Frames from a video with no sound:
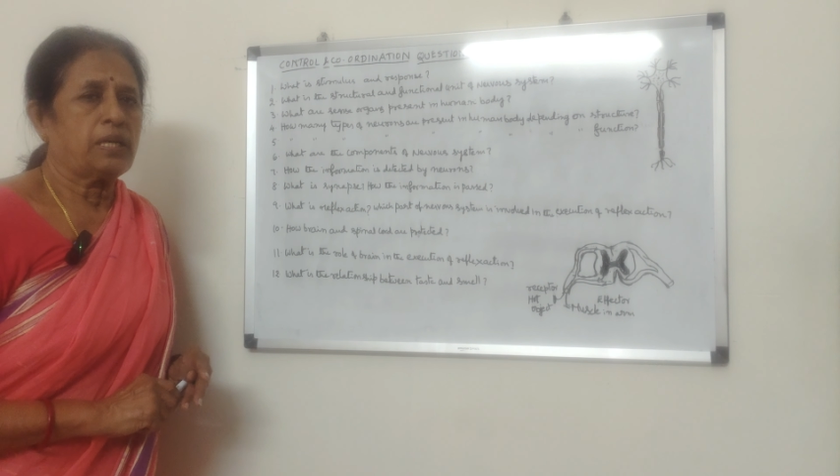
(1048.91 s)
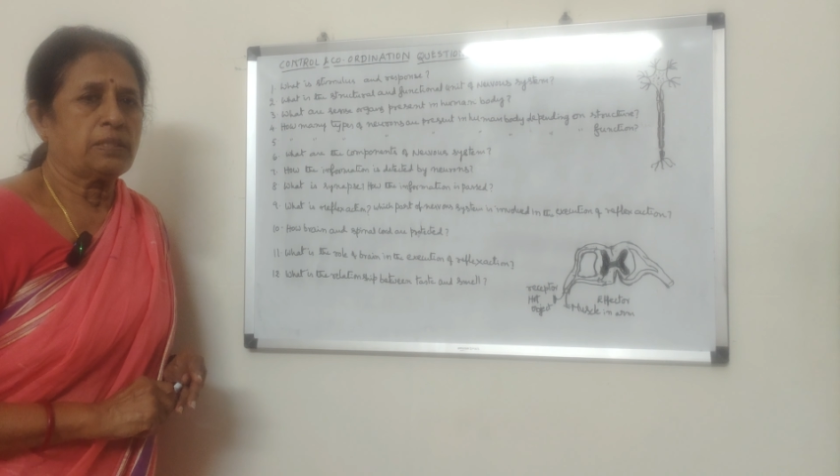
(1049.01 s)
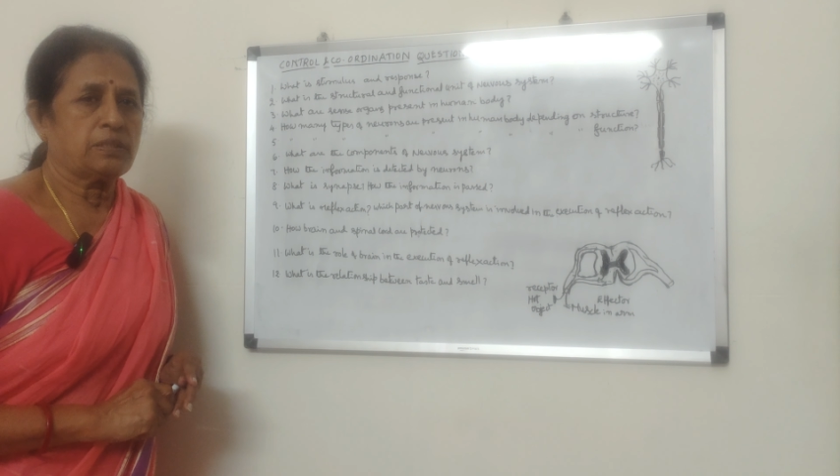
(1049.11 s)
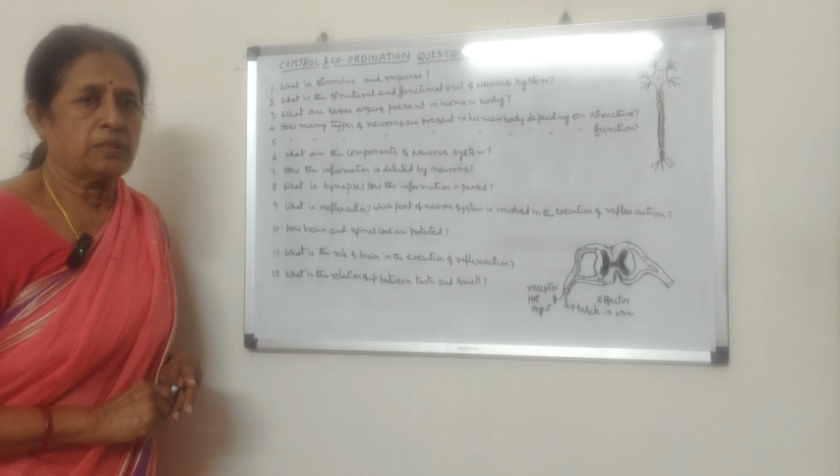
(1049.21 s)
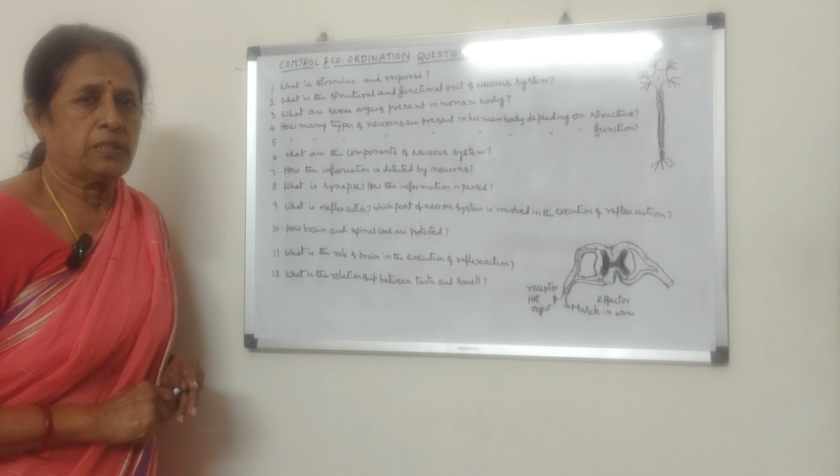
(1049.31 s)

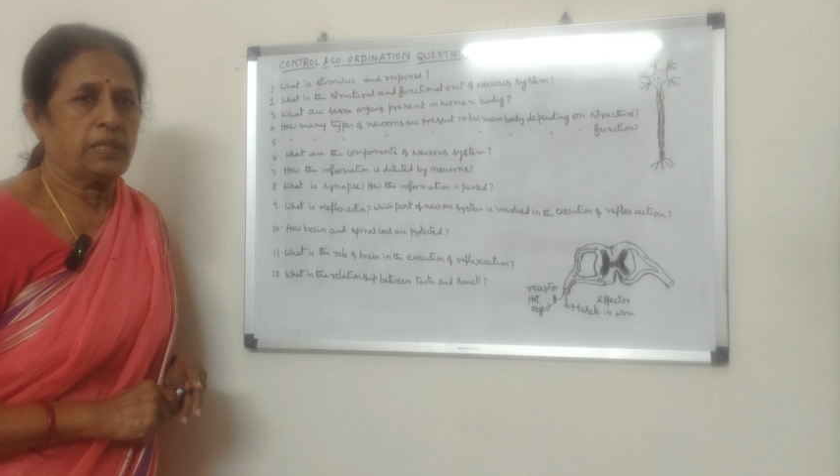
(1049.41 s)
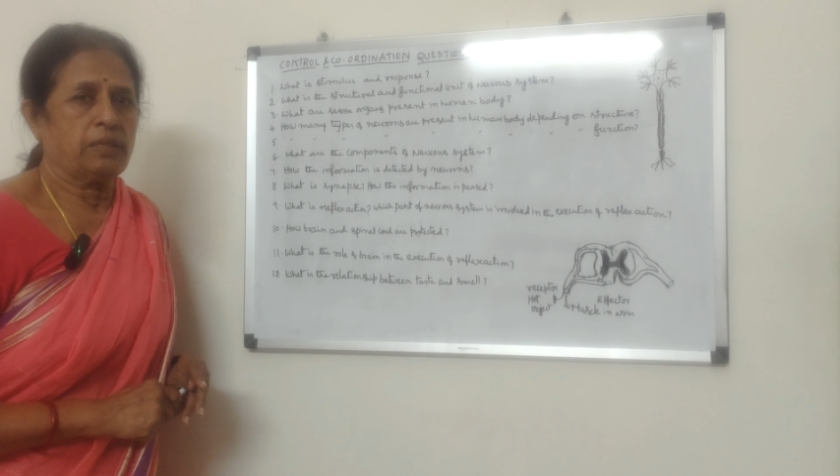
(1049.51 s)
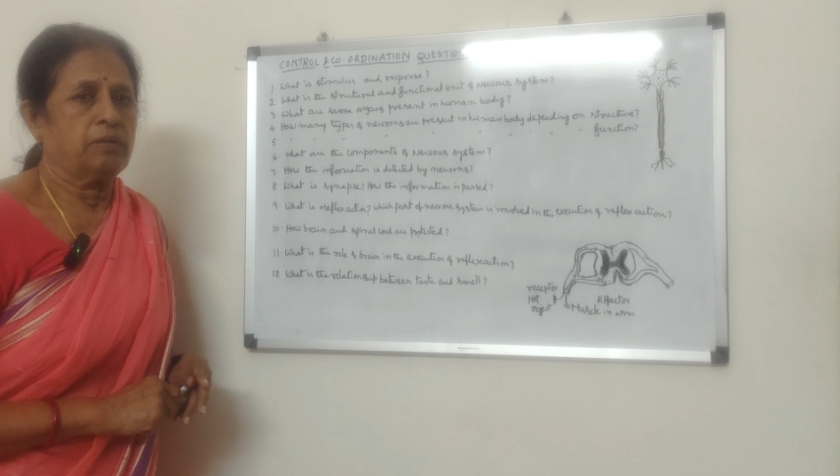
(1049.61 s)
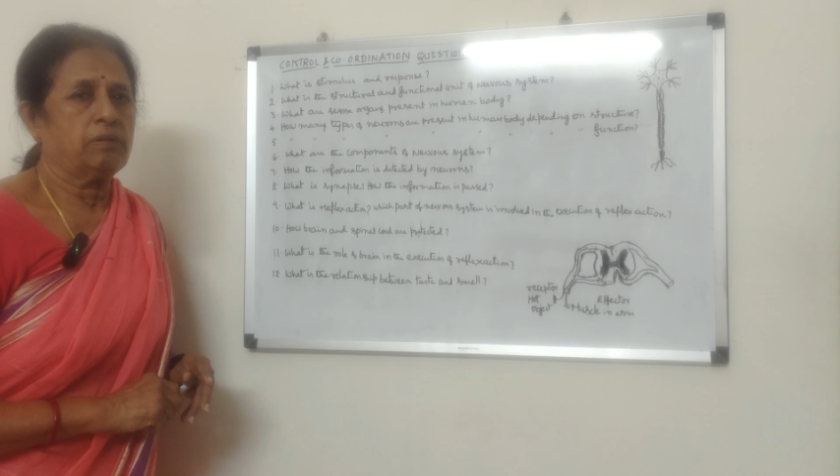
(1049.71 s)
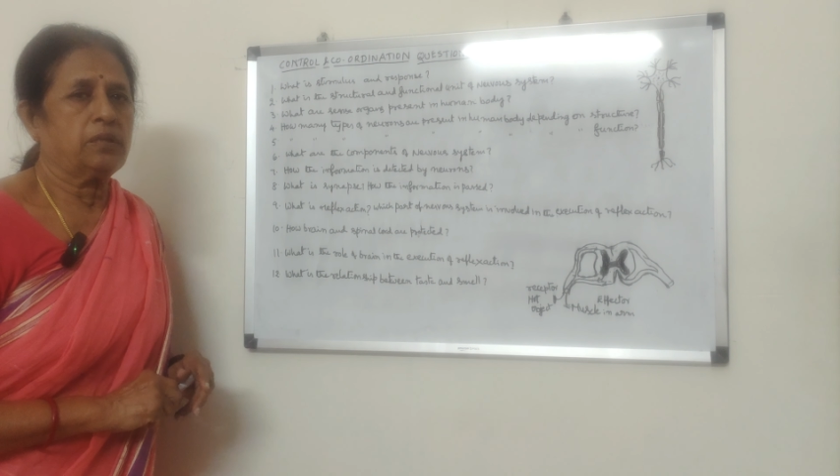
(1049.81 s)
answering.
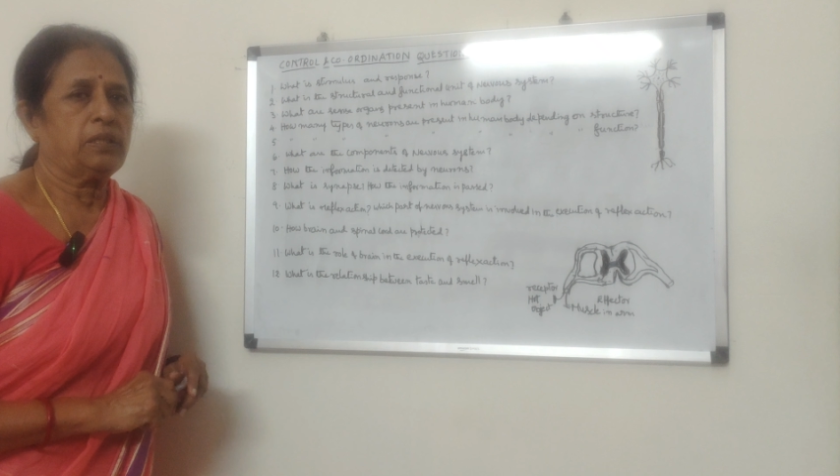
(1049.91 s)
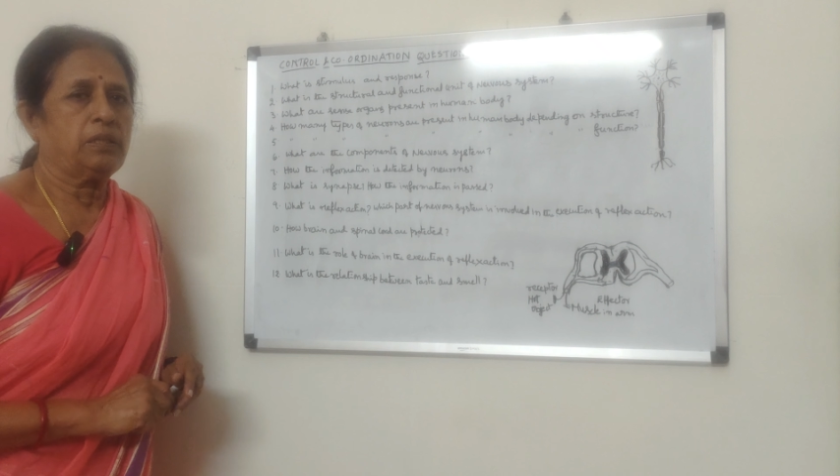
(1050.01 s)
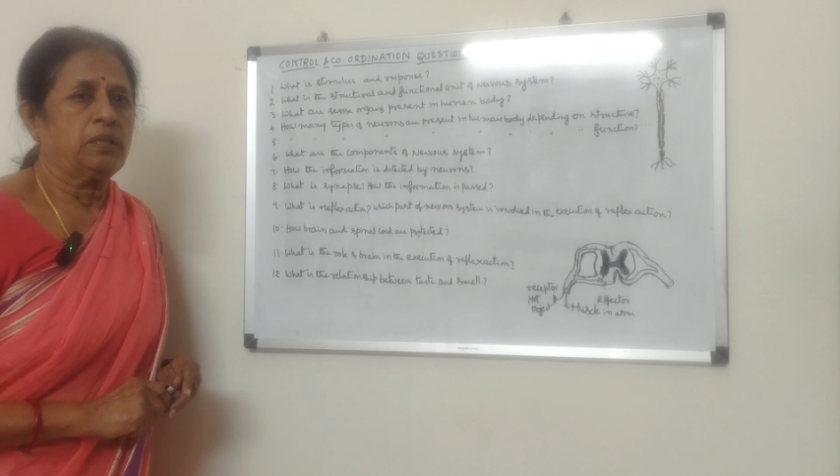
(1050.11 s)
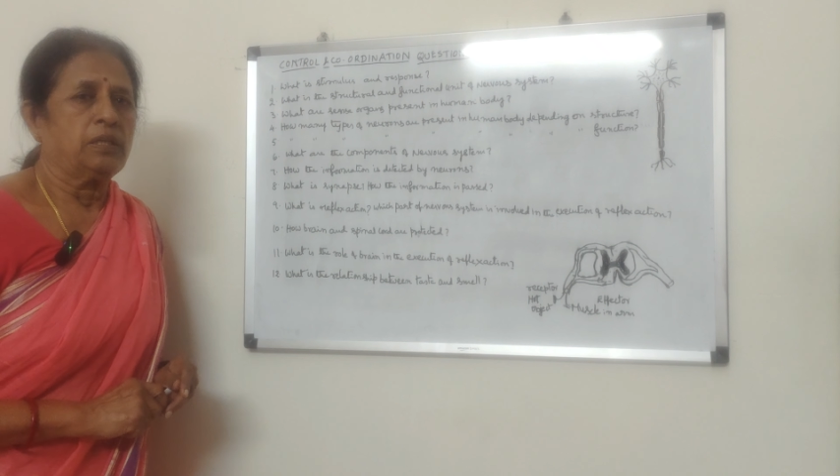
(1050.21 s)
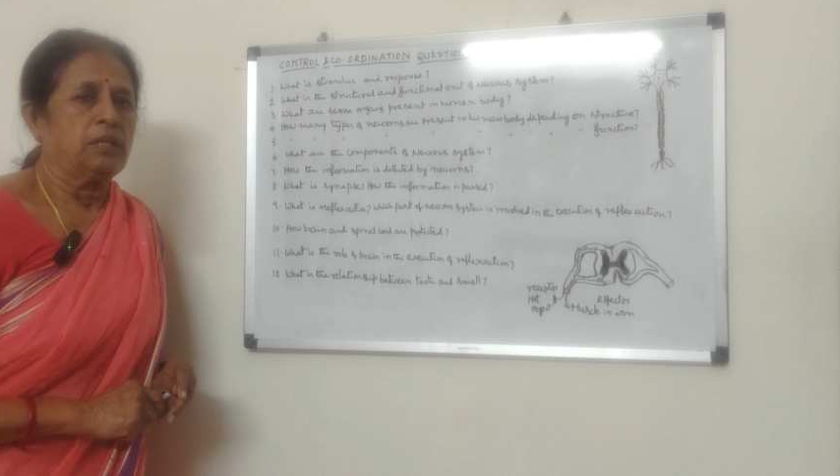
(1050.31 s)

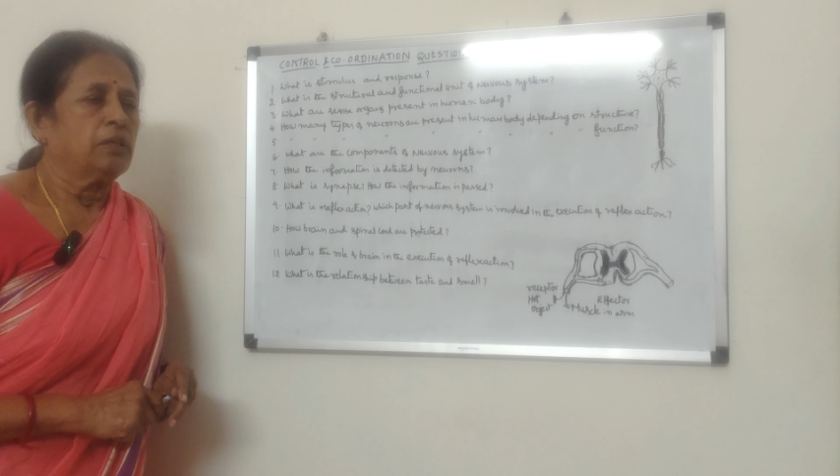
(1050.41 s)
Okay.